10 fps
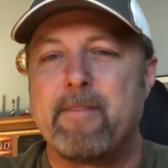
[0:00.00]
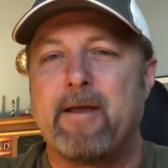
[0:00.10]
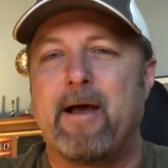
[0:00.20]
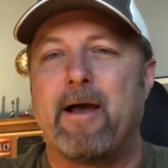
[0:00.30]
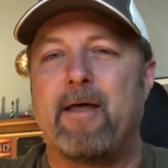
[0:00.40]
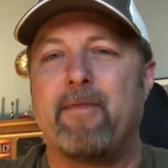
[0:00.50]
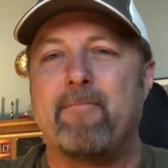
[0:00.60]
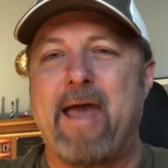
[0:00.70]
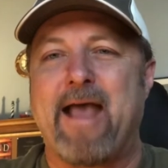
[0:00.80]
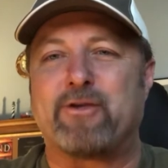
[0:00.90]
the
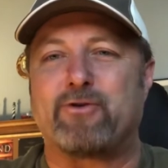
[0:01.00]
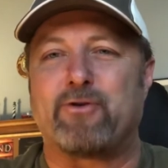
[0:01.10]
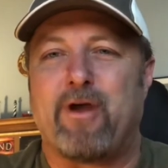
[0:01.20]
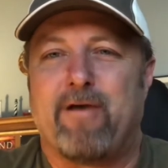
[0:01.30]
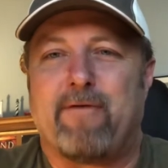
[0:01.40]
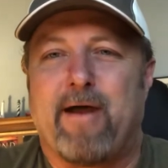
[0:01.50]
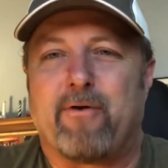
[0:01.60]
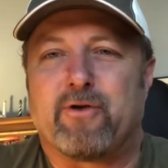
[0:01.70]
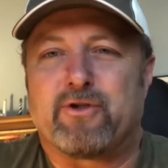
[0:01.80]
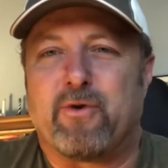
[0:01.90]
master of
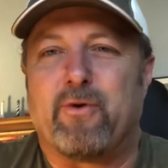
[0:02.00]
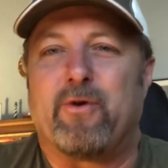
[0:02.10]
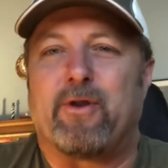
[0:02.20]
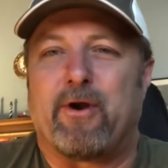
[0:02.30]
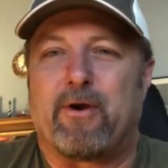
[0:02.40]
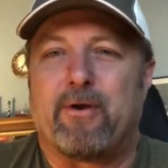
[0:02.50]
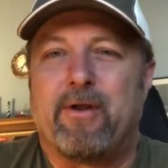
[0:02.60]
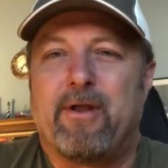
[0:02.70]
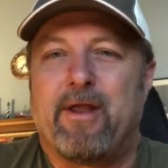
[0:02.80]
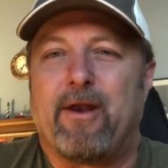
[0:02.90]
our soul and our
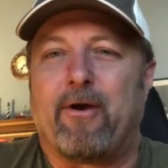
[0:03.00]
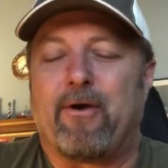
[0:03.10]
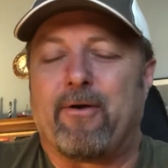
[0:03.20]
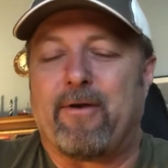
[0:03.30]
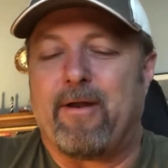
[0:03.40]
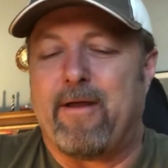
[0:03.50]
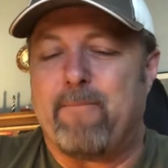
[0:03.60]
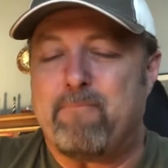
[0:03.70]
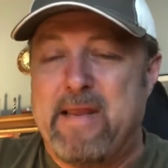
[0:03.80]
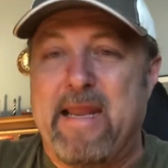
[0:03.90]

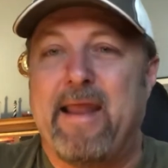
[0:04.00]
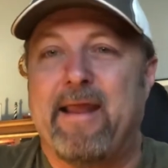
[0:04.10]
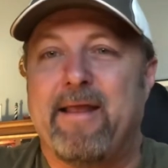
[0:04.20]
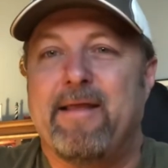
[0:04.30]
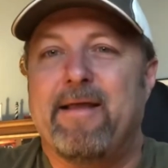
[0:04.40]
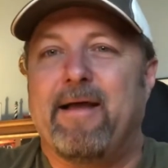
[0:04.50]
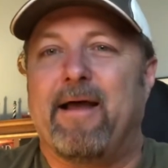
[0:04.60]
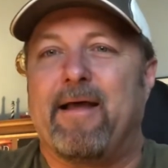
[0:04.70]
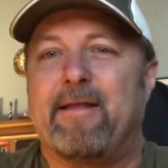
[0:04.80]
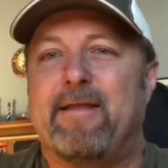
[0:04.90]
being,
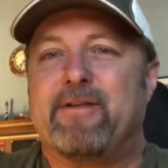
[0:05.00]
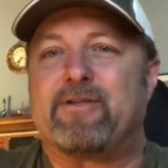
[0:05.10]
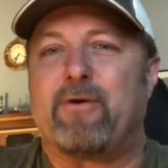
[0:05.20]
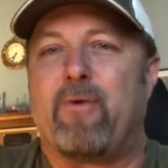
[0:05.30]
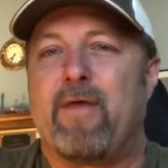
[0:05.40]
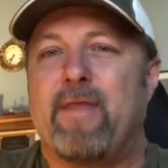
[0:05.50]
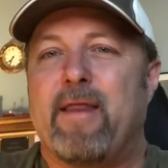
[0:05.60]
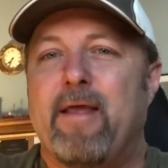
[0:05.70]
he's the one that